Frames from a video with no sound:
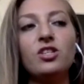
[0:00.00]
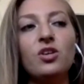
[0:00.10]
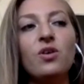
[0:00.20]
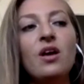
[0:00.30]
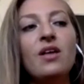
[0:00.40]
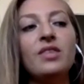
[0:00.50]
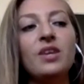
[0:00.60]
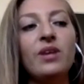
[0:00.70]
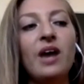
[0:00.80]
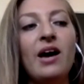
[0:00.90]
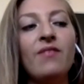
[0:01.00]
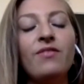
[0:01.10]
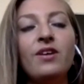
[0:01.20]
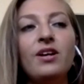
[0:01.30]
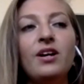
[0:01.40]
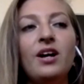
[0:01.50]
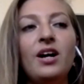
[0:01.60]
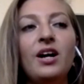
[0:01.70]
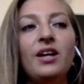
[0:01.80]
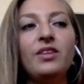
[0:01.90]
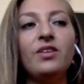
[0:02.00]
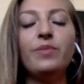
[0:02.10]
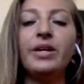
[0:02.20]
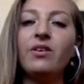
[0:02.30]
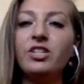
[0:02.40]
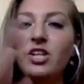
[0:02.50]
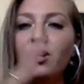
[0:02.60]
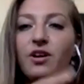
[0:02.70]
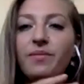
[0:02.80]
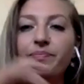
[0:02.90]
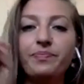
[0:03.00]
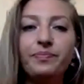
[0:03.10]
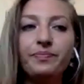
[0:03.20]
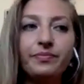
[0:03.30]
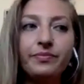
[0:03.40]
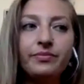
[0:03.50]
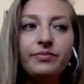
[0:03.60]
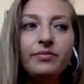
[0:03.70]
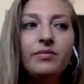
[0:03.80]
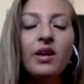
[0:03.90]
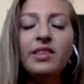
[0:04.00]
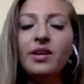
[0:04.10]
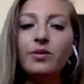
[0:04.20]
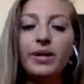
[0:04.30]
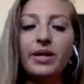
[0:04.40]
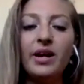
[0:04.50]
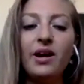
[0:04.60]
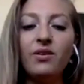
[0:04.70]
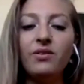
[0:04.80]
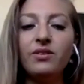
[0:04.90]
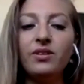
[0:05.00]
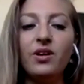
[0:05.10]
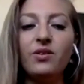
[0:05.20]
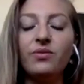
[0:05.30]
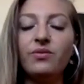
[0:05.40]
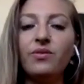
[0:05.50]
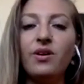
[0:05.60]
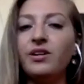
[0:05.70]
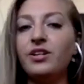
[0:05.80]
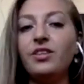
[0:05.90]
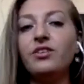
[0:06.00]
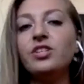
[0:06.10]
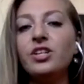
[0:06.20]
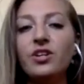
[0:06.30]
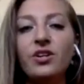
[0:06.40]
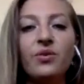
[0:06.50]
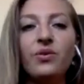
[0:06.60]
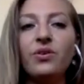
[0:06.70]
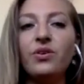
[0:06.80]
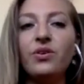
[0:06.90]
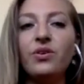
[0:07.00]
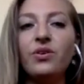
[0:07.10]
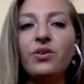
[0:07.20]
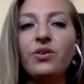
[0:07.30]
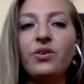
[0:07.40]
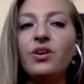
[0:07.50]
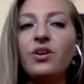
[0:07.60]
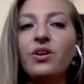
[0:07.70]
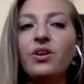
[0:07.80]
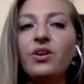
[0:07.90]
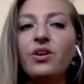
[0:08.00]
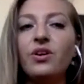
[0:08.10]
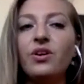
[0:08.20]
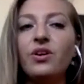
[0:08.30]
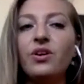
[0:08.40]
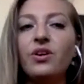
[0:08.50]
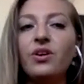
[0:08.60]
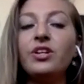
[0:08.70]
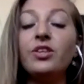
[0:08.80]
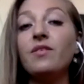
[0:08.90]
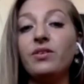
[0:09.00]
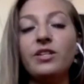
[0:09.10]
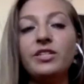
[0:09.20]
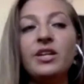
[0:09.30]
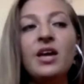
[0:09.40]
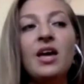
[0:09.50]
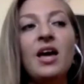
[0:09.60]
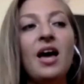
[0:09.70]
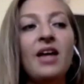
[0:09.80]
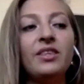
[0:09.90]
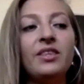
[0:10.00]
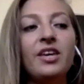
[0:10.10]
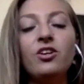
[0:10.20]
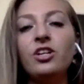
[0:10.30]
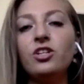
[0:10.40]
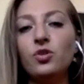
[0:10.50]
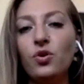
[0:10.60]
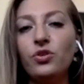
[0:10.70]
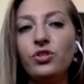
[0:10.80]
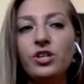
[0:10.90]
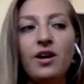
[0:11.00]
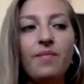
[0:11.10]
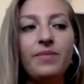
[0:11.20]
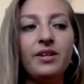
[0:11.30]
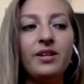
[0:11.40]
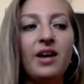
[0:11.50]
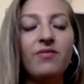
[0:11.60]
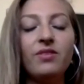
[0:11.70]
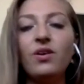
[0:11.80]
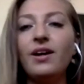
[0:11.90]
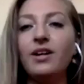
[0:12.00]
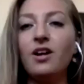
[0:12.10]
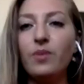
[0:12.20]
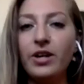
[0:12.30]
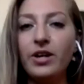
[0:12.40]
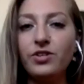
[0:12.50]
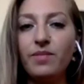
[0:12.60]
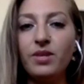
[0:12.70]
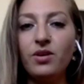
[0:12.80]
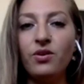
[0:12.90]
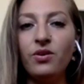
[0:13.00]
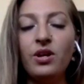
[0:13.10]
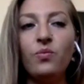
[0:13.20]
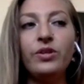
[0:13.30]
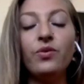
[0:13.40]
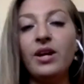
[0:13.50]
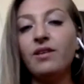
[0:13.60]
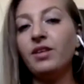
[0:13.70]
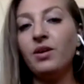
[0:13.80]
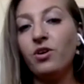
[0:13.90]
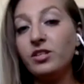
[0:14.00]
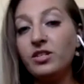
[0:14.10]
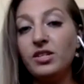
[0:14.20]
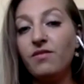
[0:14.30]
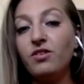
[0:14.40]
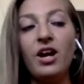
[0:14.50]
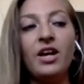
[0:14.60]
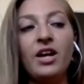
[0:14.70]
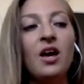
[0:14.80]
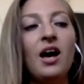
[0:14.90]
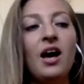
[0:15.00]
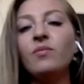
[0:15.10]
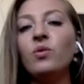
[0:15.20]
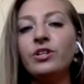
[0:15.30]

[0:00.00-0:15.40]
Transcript: would pick out a dinner, and they would pick out, another dinner or another whatever, and they could indulge. They could have, a high carbohydrate meal with grain if they weren't sensitive to grain, or a dessert,